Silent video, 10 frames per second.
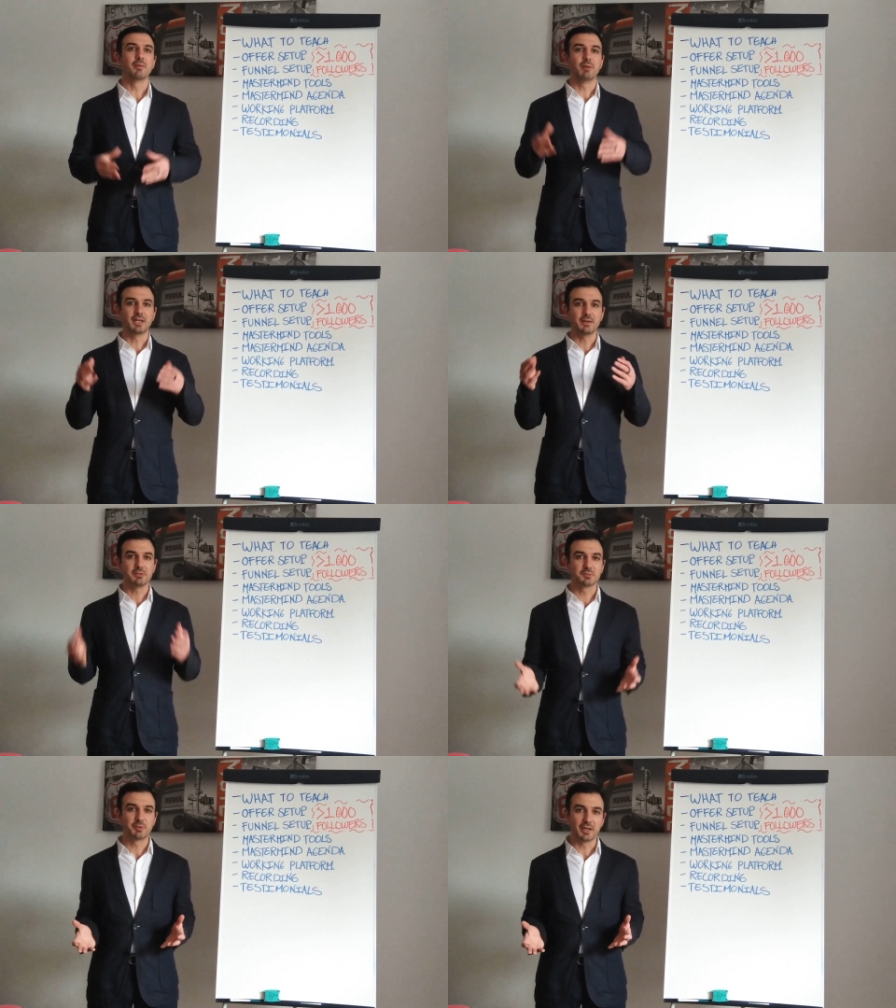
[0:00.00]
My name
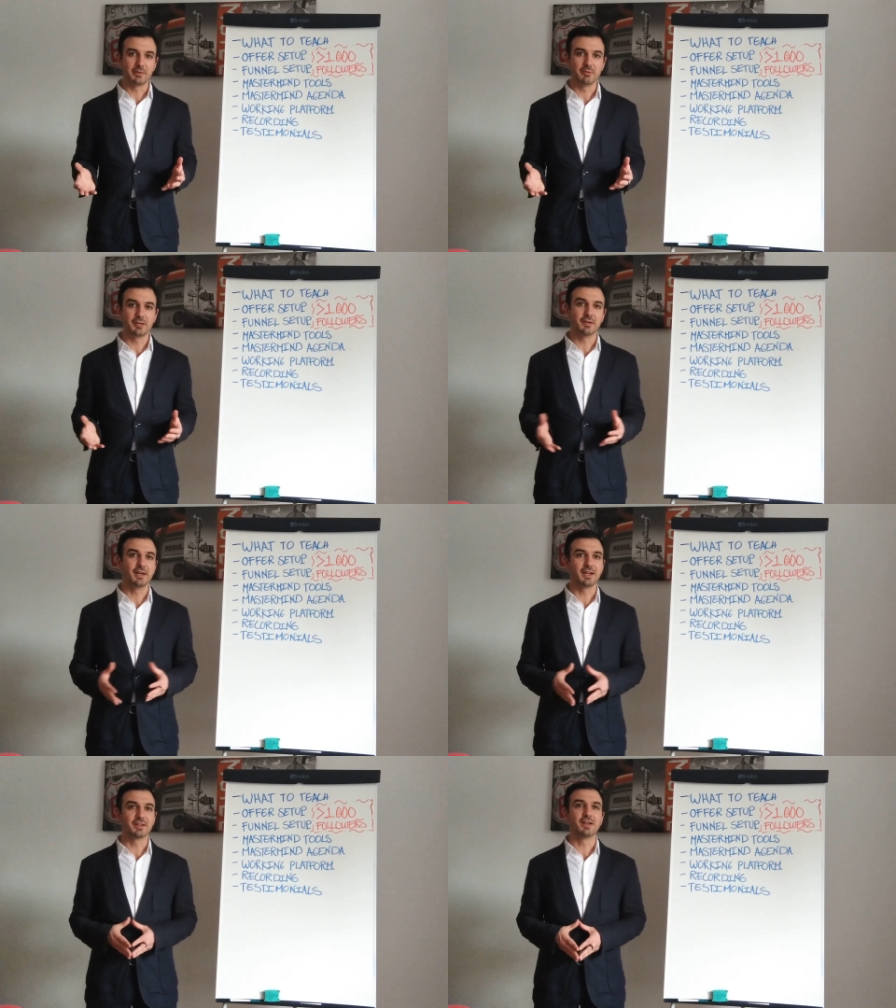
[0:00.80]
is Branimir,
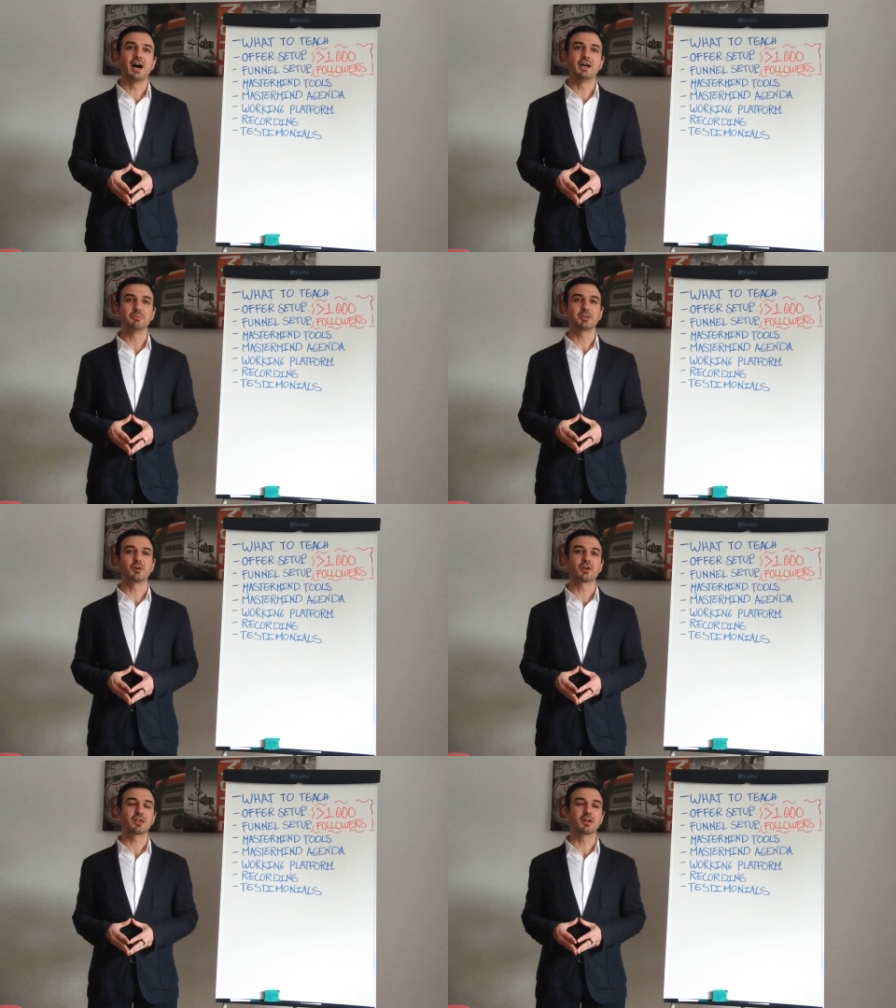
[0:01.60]
and I'll be
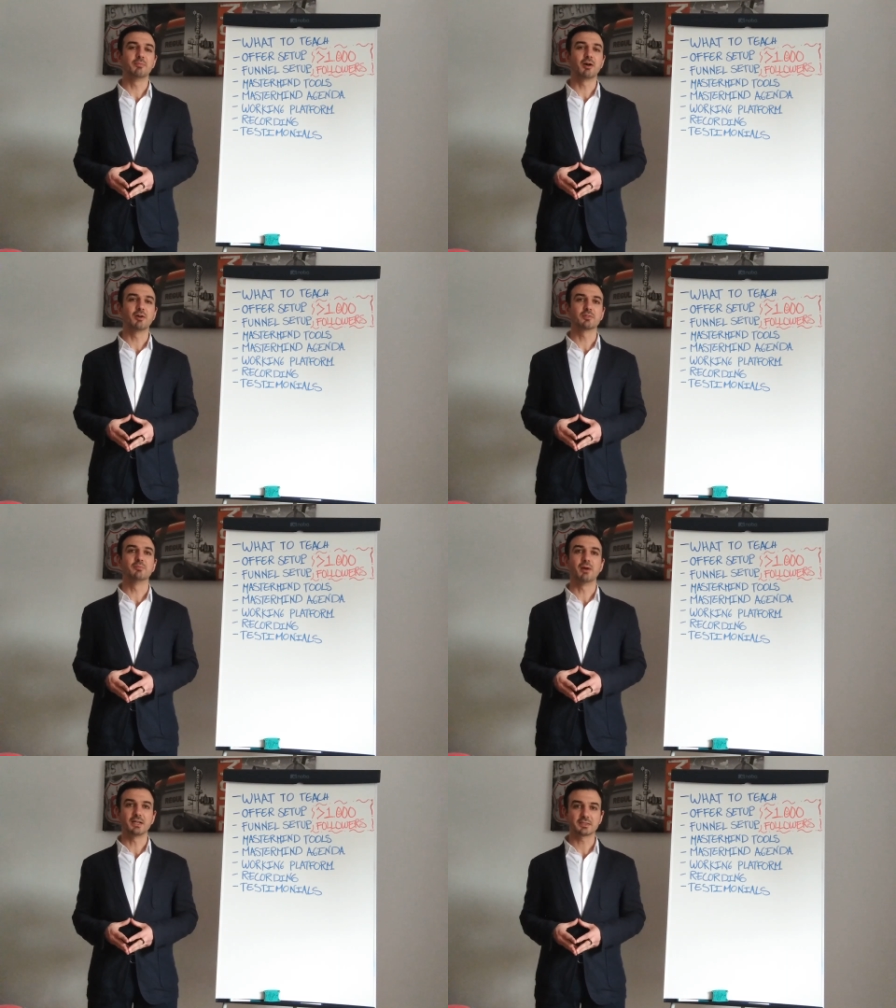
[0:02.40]
talking about
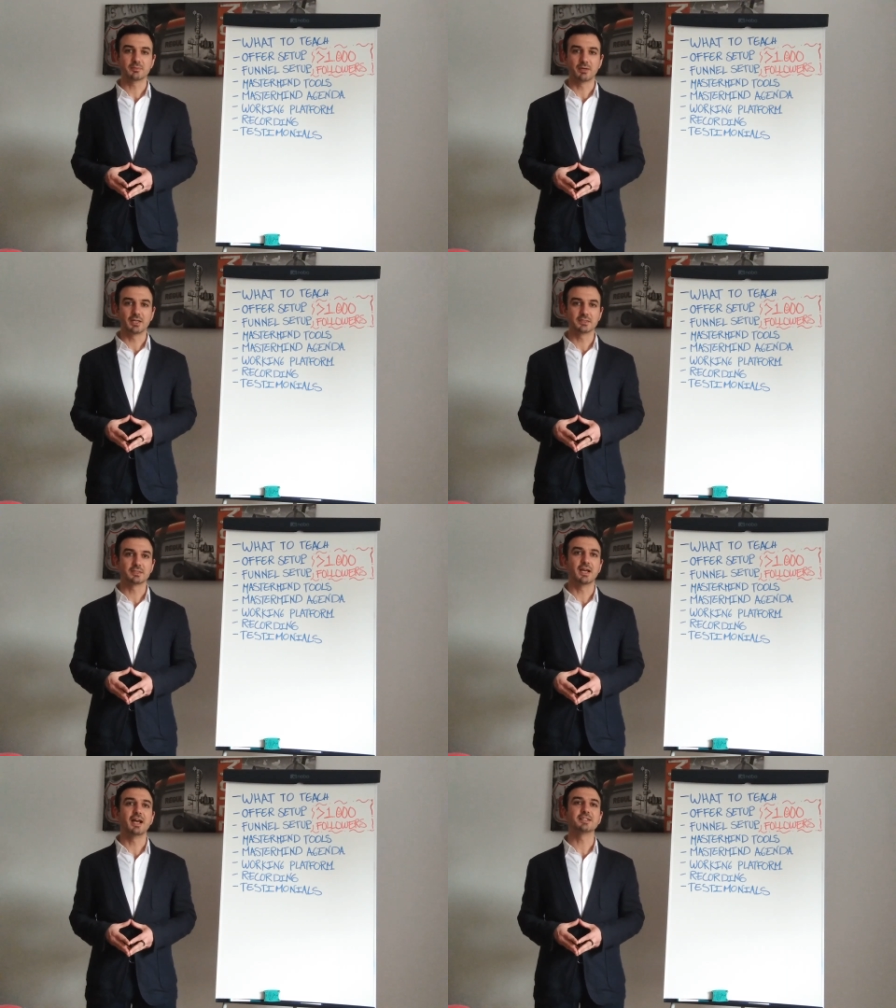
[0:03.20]
masterminds
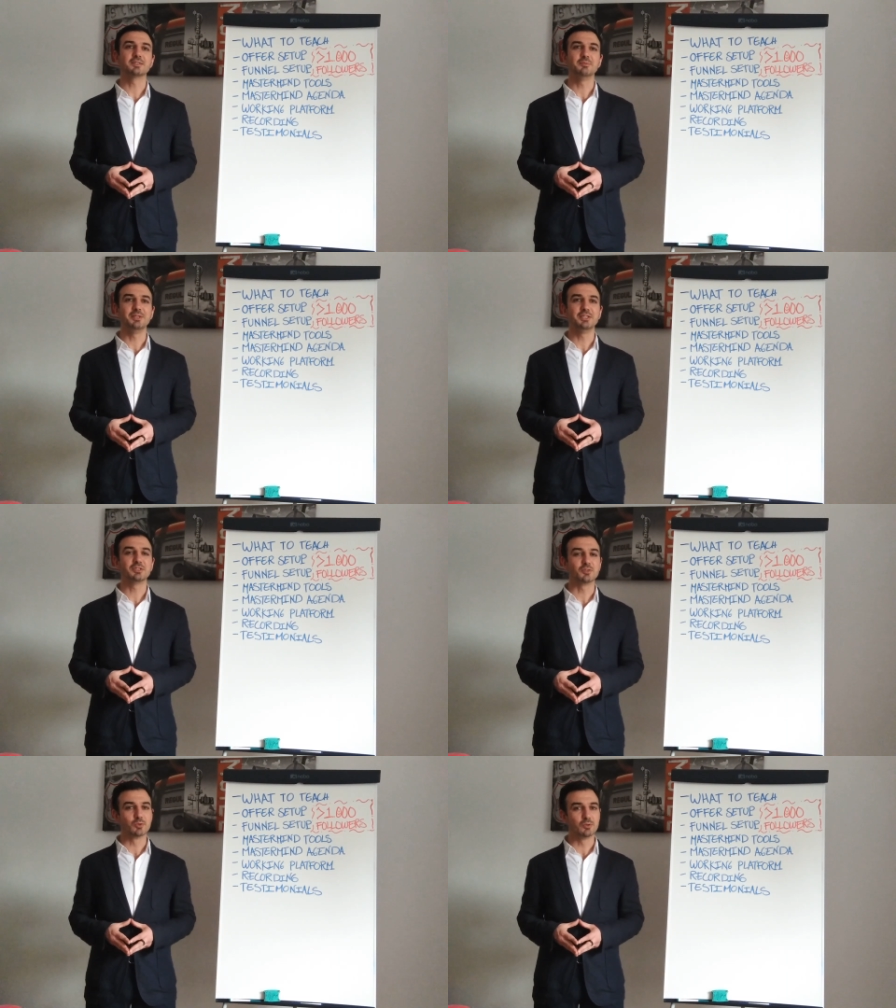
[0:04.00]
as the
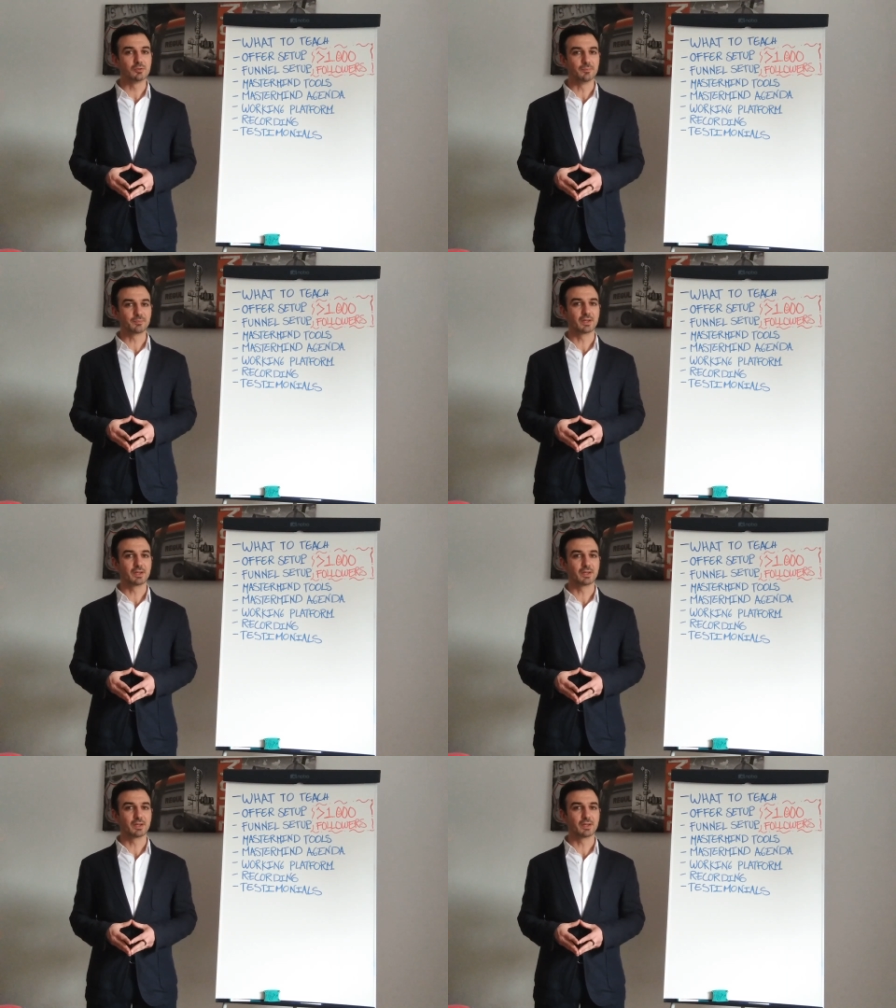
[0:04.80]
means to